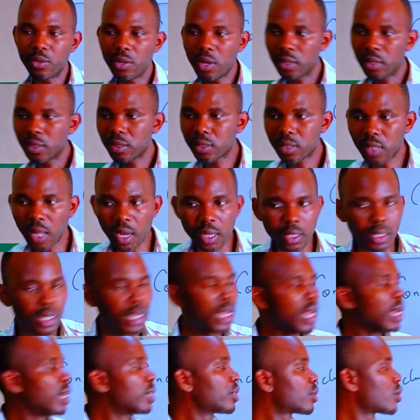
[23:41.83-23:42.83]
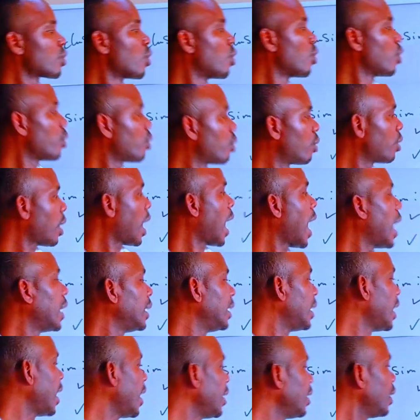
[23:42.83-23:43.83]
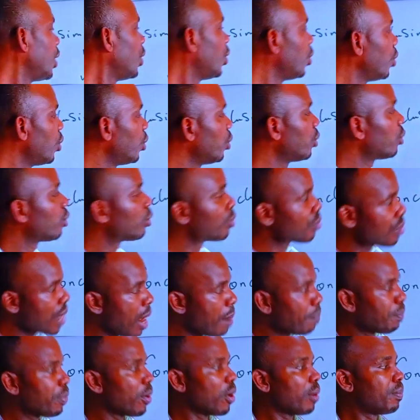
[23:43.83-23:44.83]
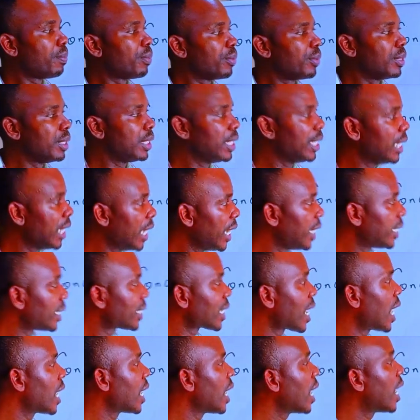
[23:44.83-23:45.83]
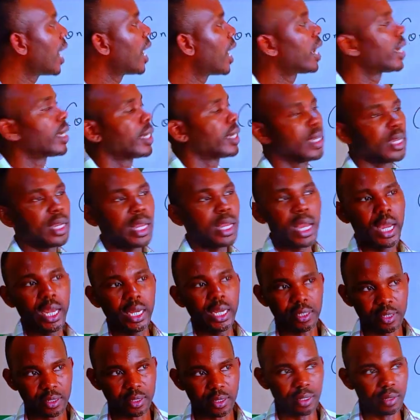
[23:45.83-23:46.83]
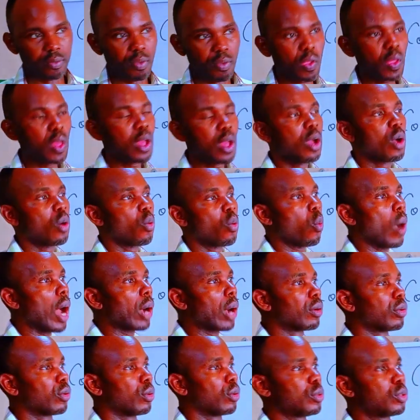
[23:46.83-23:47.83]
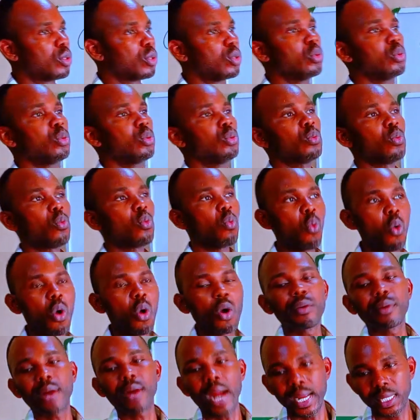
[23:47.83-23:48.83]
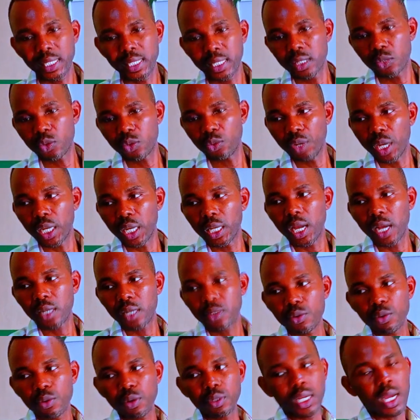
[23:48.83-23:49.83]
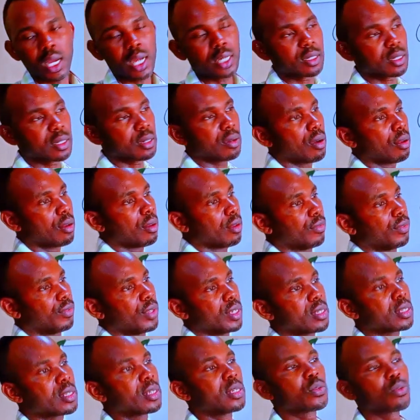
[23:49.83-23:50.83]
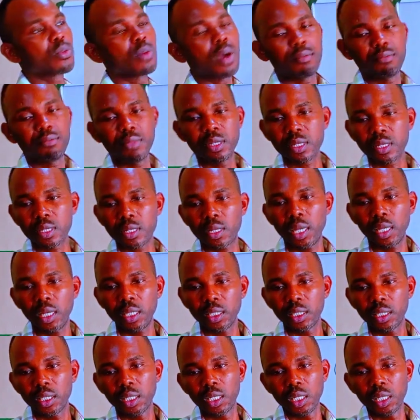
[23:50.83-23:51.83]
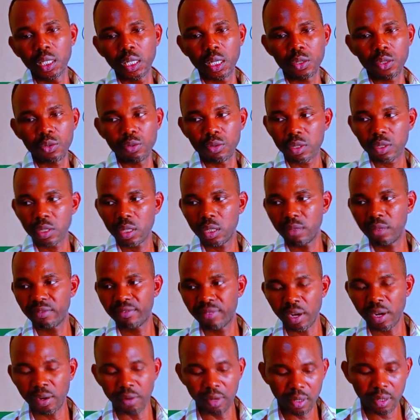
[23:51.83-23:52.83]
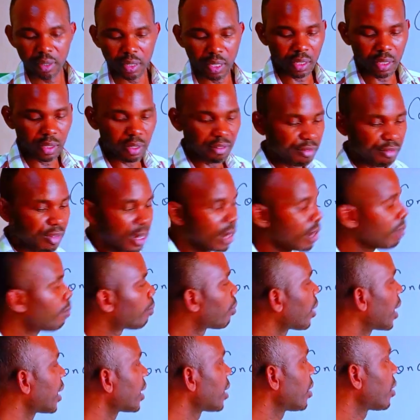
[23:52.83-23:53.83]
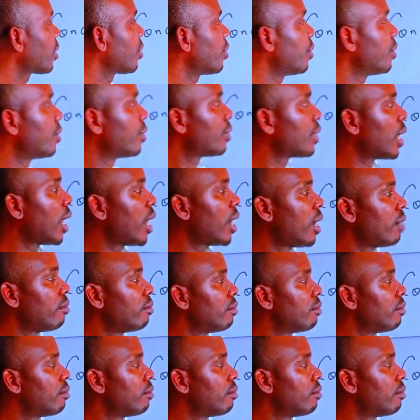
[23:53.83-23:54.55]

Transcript: Do you understand? So, and then you wrap up the entire essay. We are going to do war writing together so that all of these things we have been saying, you see it in a very practical,